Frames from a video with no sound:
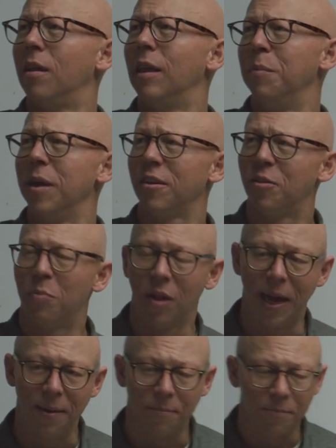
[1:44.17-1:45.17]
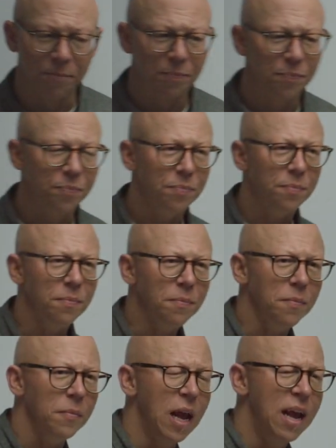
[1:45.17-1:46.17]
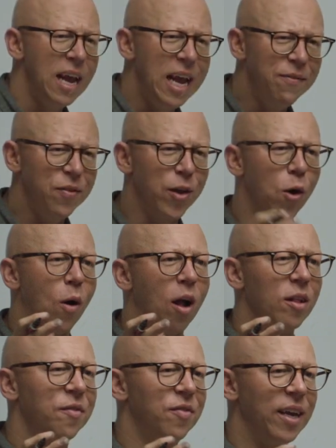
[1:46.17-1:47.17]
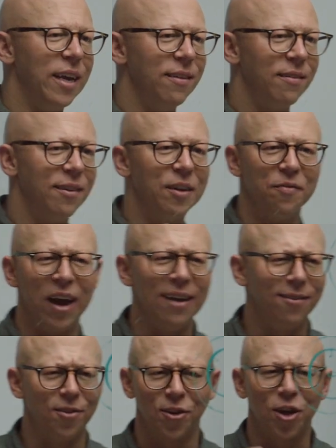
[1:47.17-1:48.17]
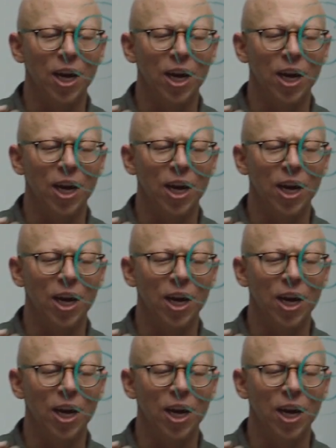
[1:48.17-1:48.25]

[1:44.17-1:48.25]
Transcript: Let me explain. Even though all of these devices are